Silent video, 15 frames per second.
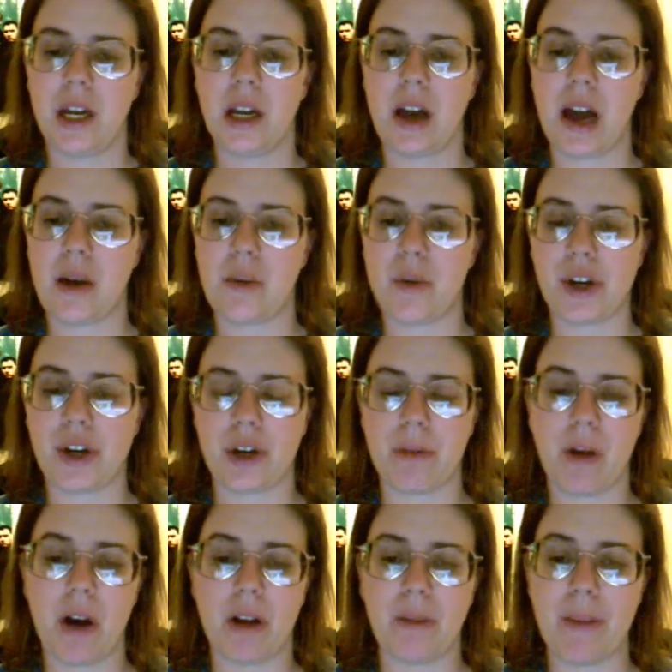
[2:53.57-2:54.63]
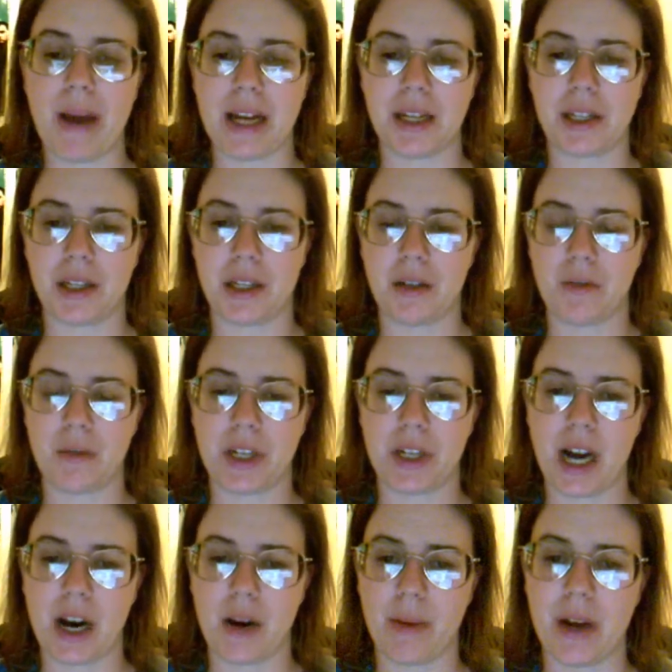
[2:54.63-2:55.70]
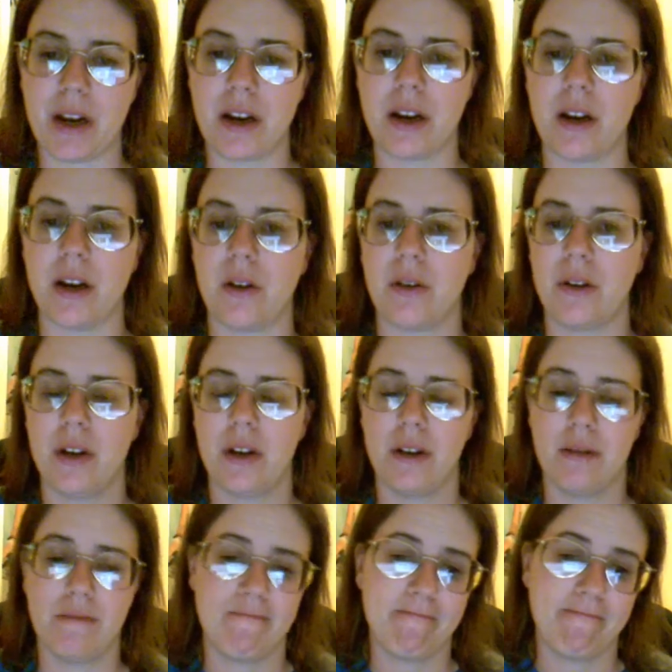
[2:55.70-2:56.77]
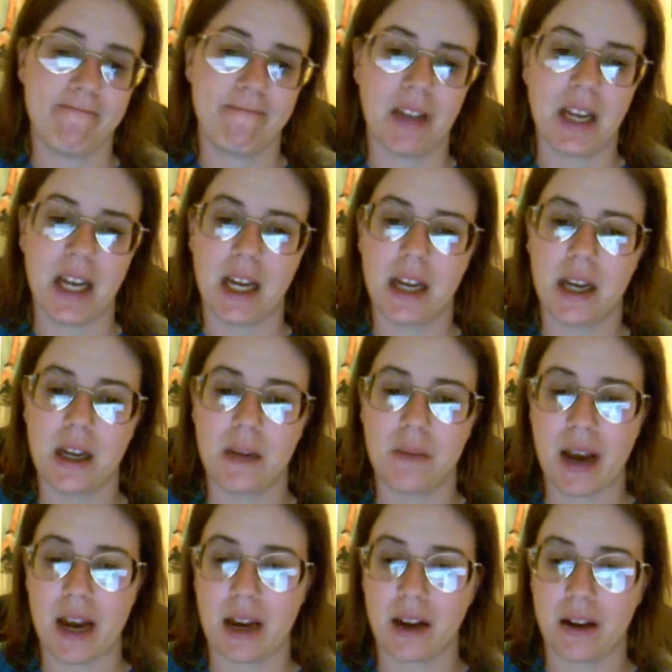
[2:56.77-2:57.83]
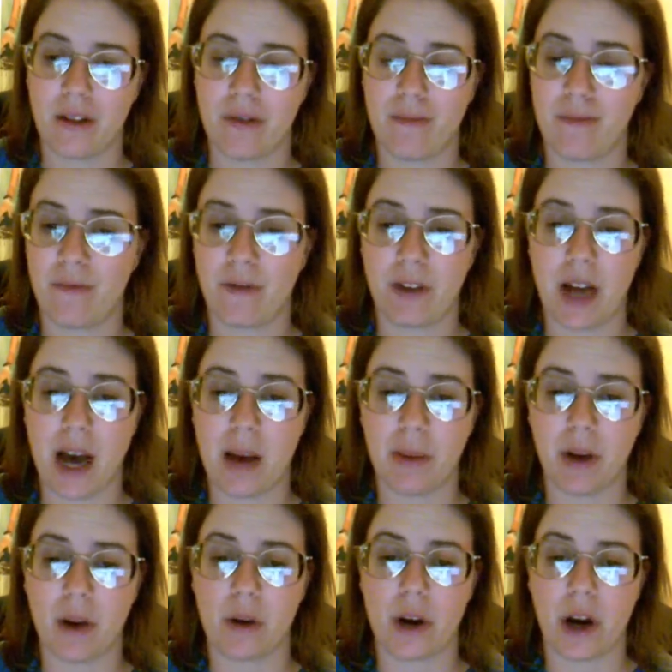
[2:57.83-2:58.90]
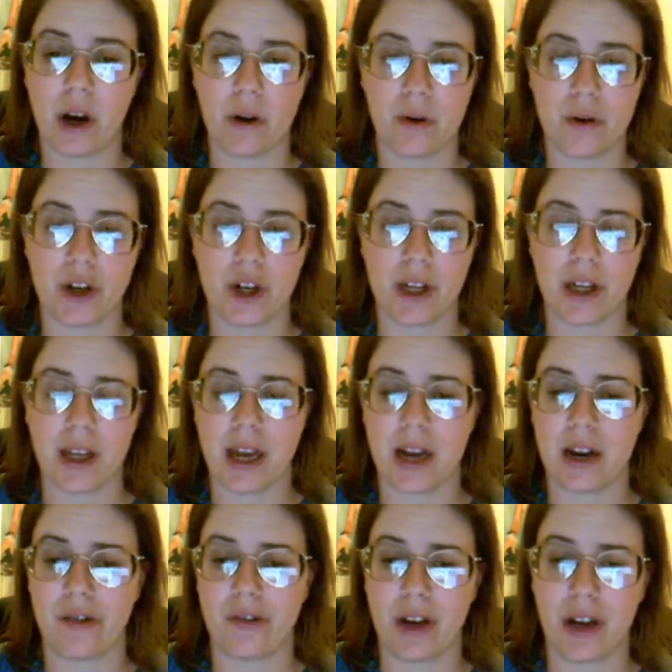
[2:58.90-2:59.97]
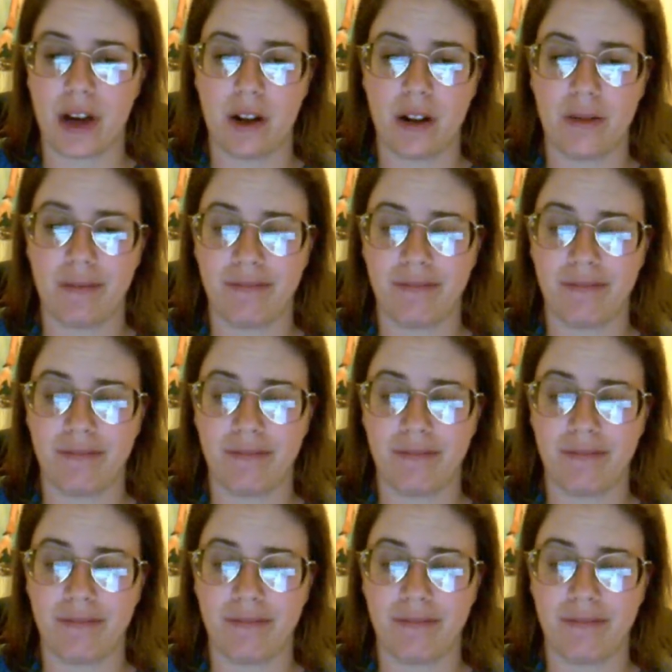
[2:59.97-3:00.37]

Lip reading: yeah, I wish him all the best in retirement, you know. He'd make a phenomenal coach in the NFL.